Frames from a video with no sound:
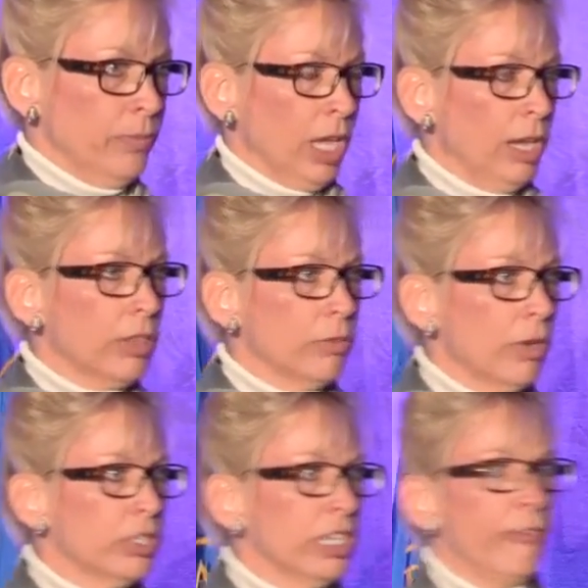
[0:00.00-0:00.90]
In other
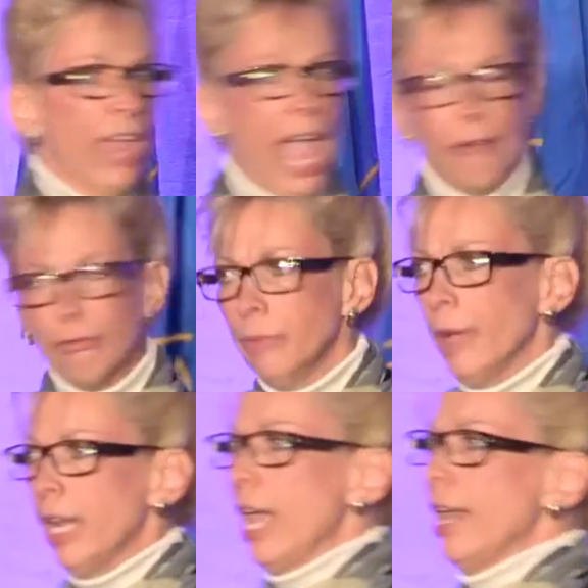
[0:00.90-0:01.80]
words, if
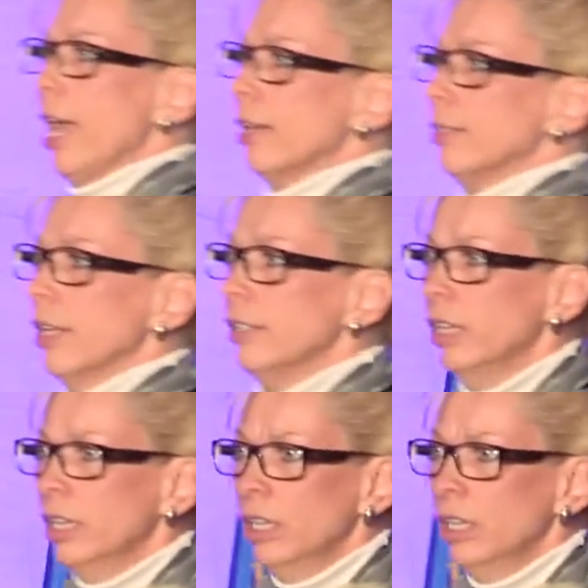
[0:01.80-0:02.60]
everybody had access